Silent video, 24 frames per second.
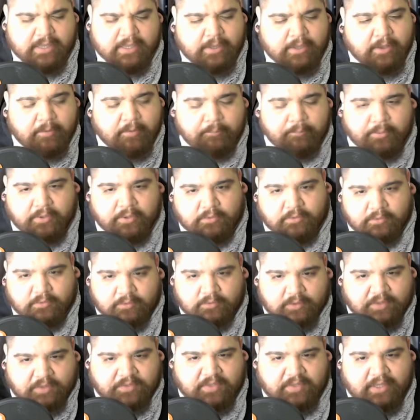But
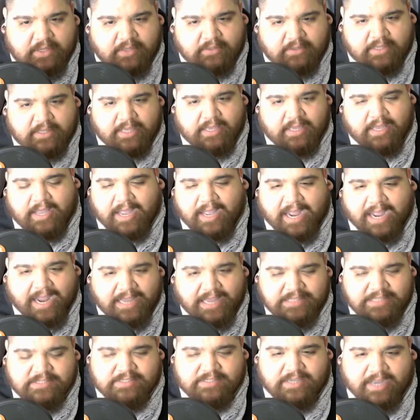the thing that
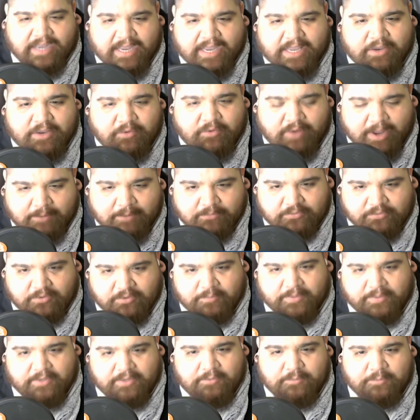I grabbed from
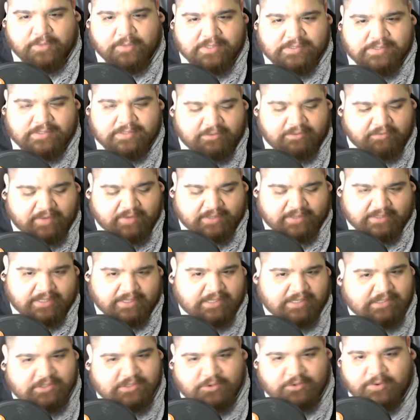it wasn't the fact that
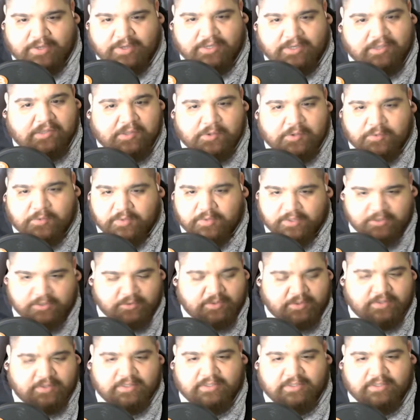he's creating clothing or
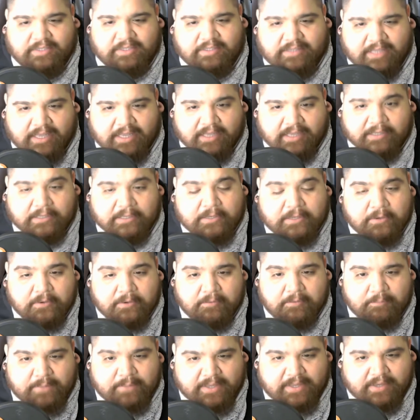anything like that.
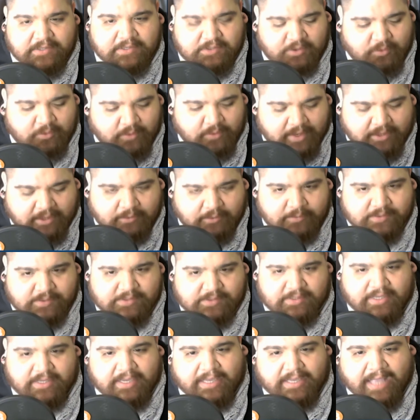Me as a creator was
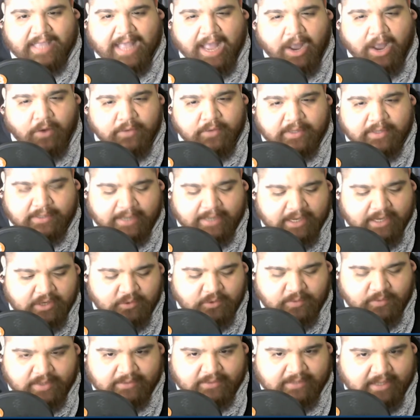like, how can I
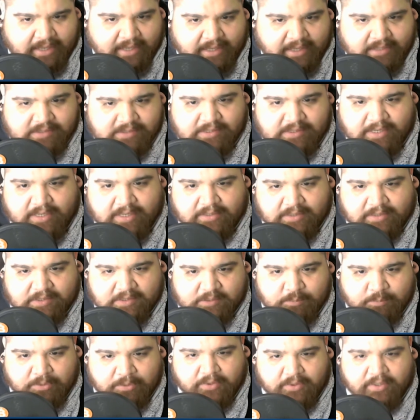create that end-to-end
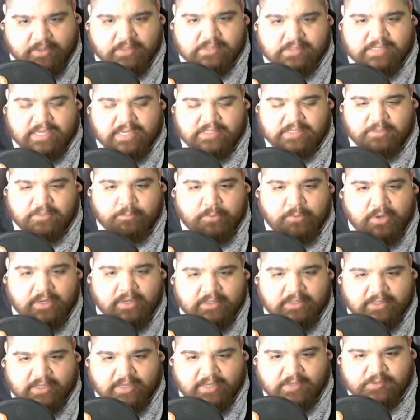experience as a
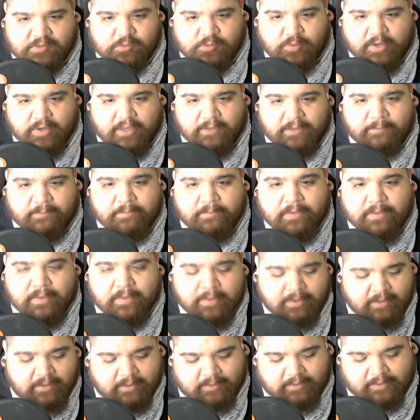podcast, right?
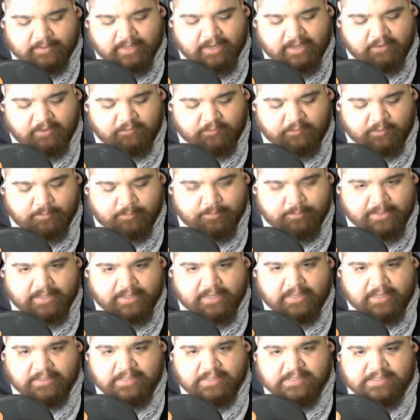Like from
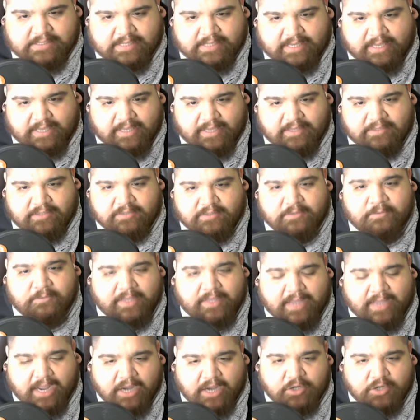beginning to end. Like,
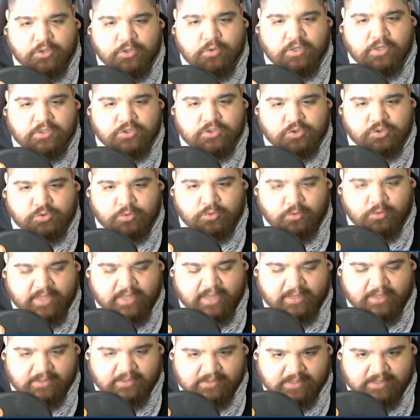how do you control
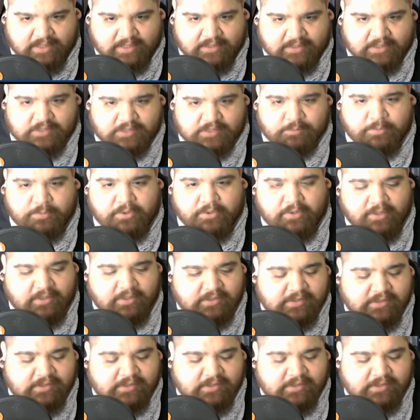that end-to-end experience?